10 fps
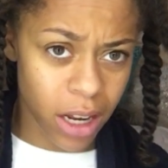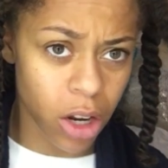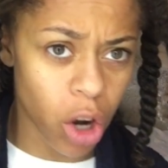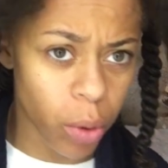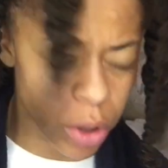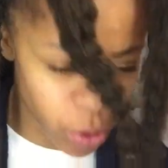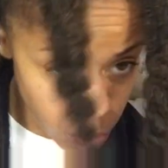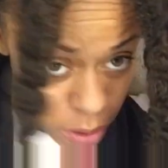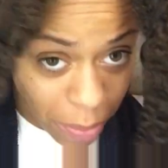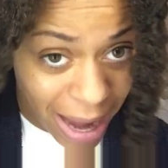and going
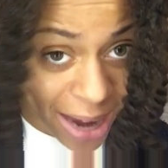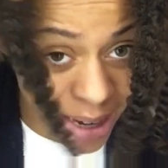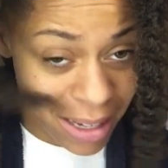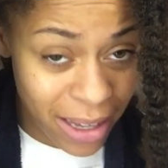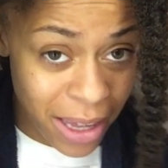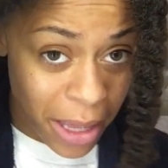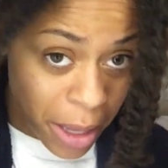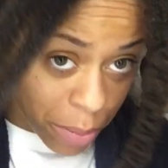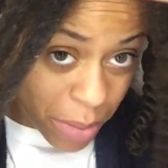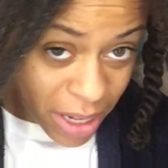through the back
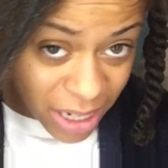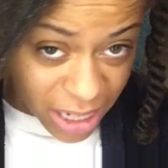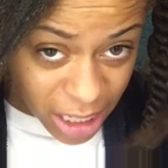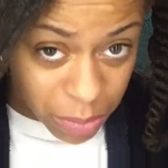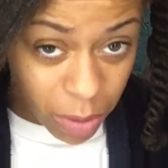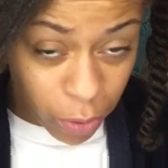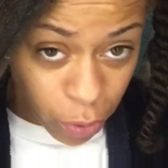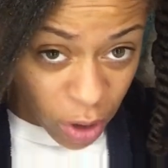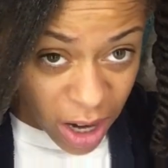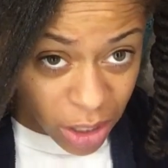because the
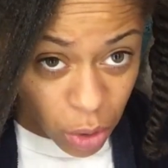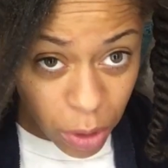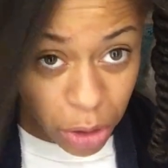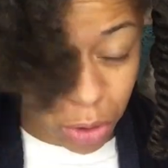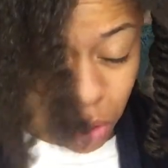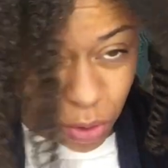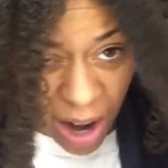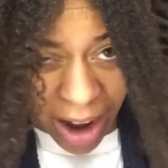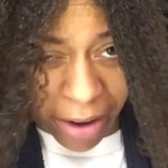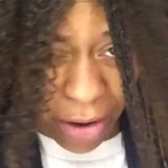front is going to
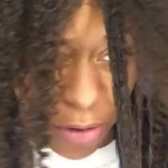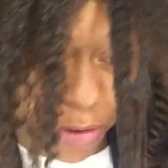dry